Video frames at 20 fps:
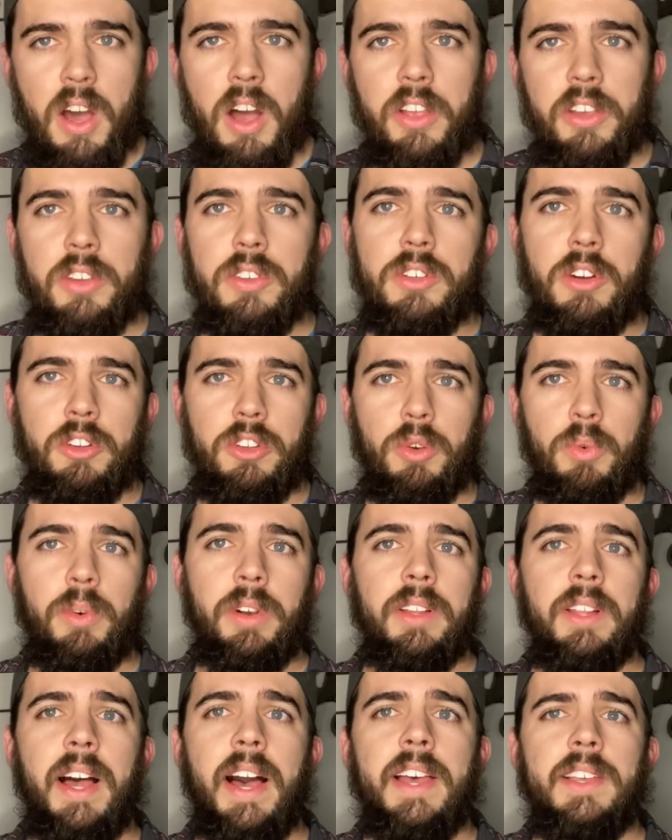you start to
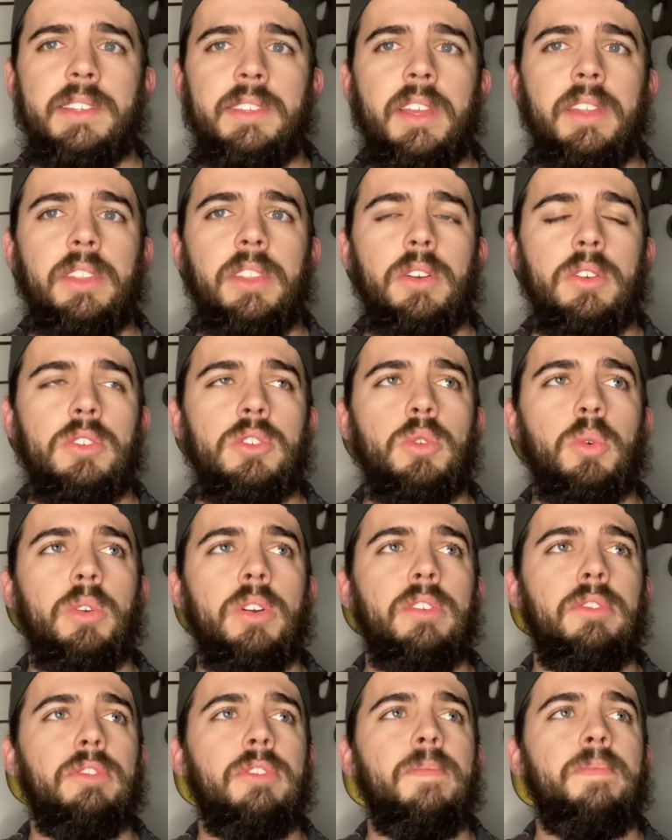realize that
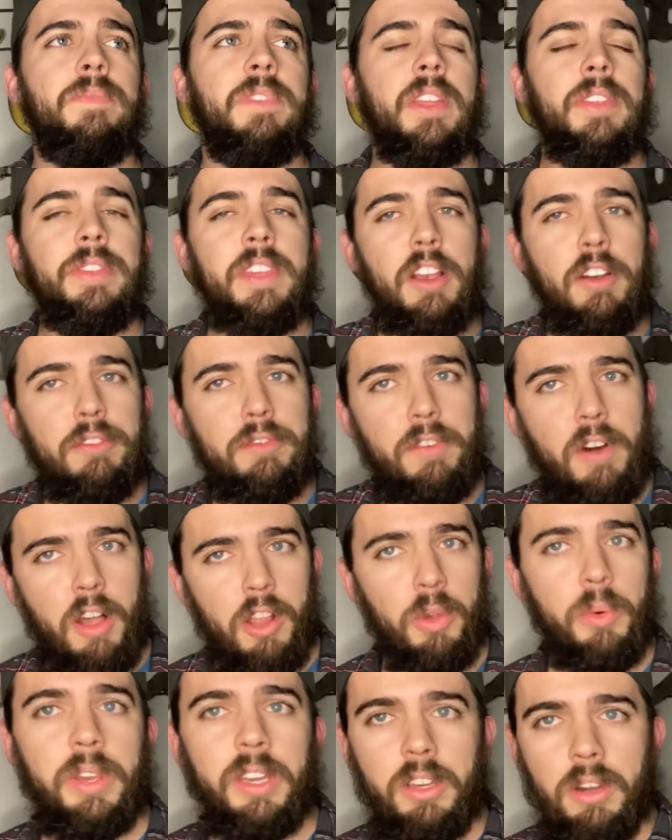they're
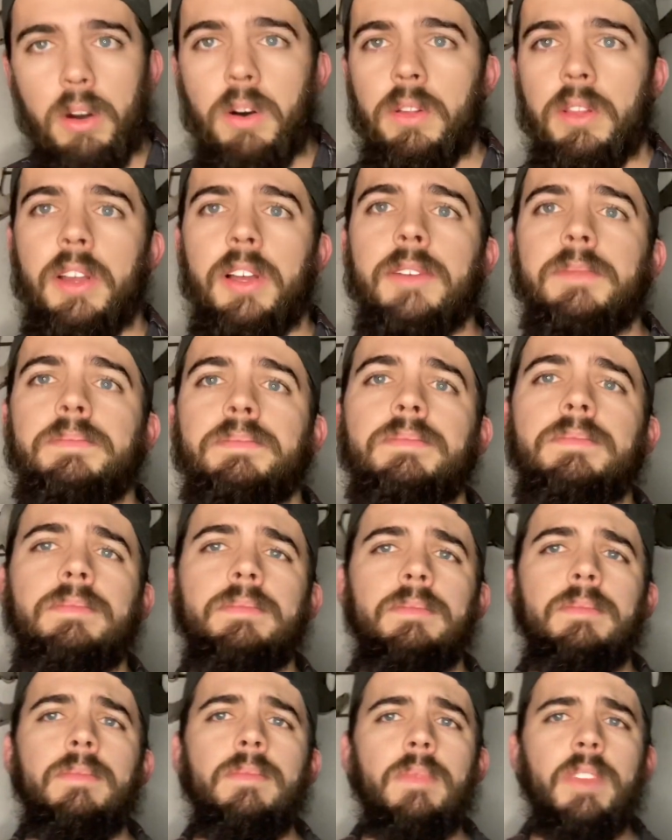following Kola.
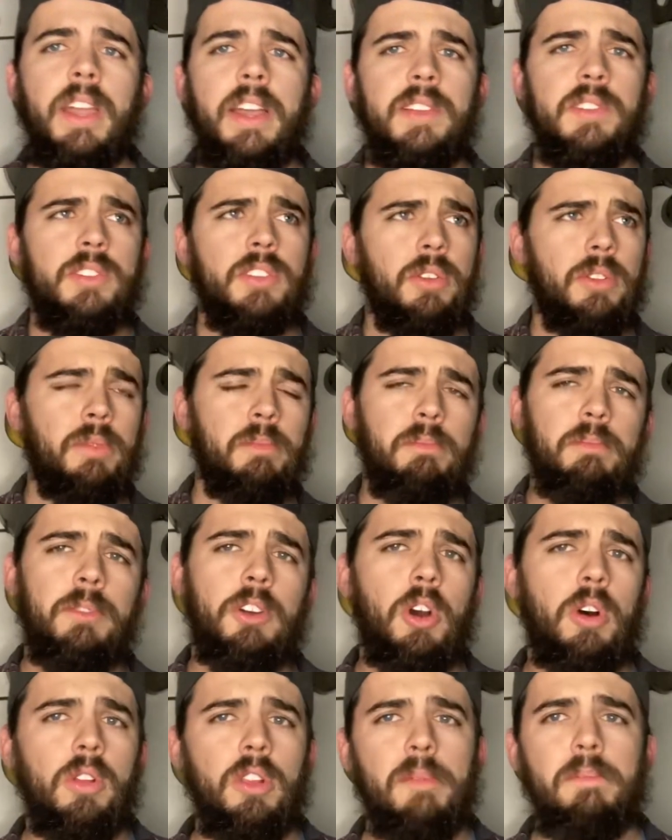And so
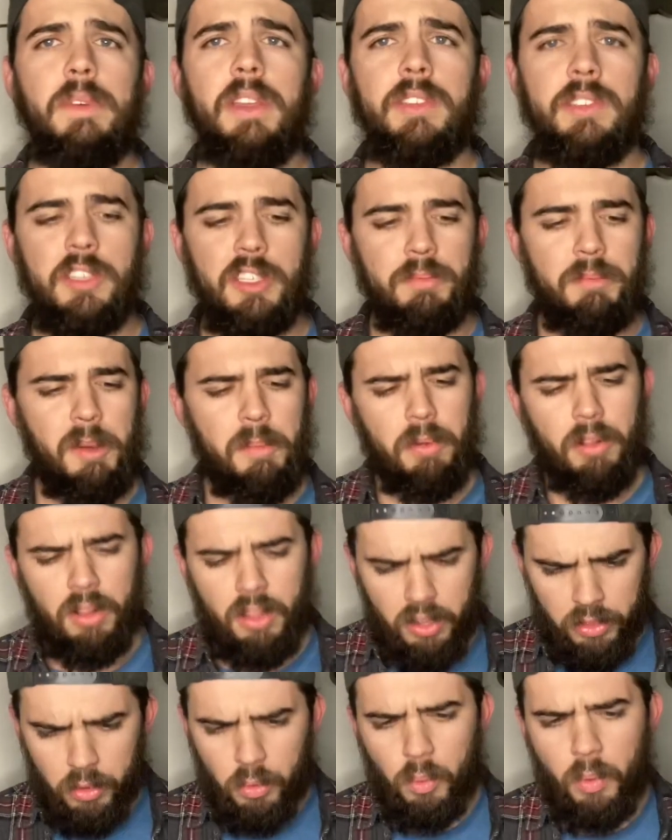Kola meets these people
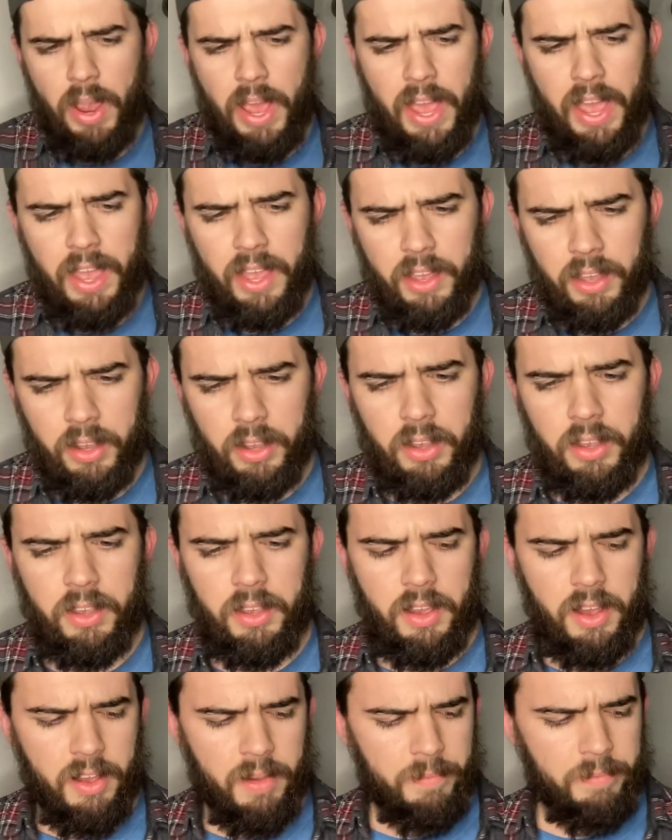along the way
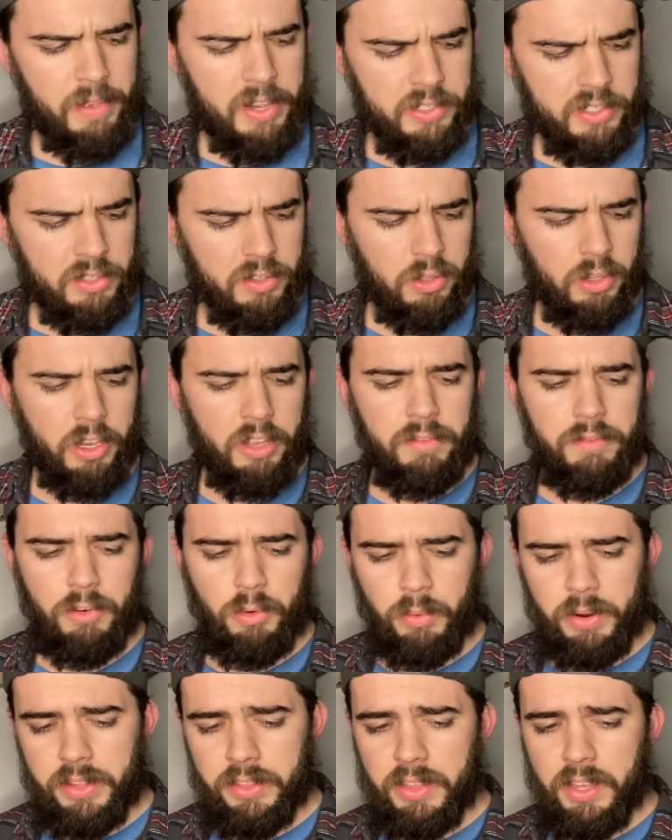as he's looking for
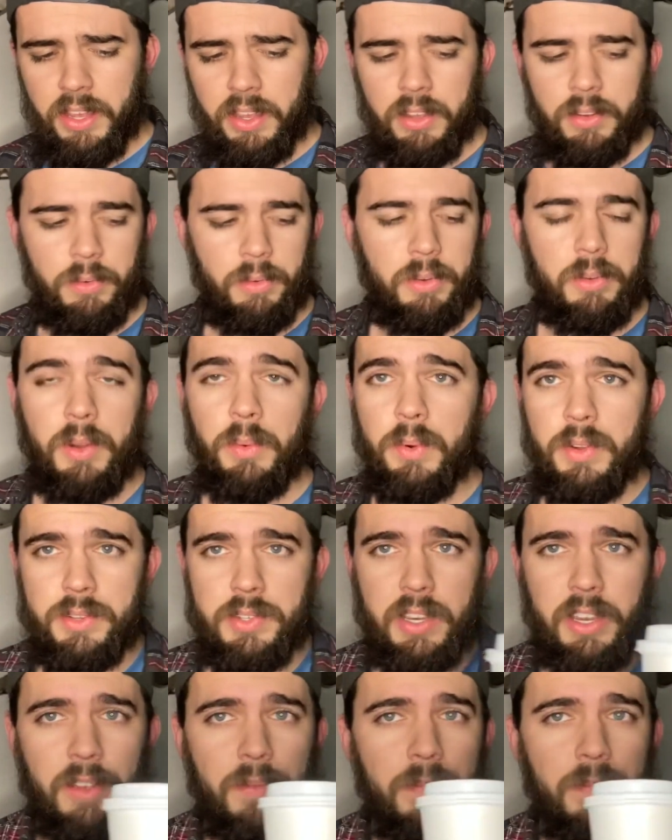Renthi. Hold on one second.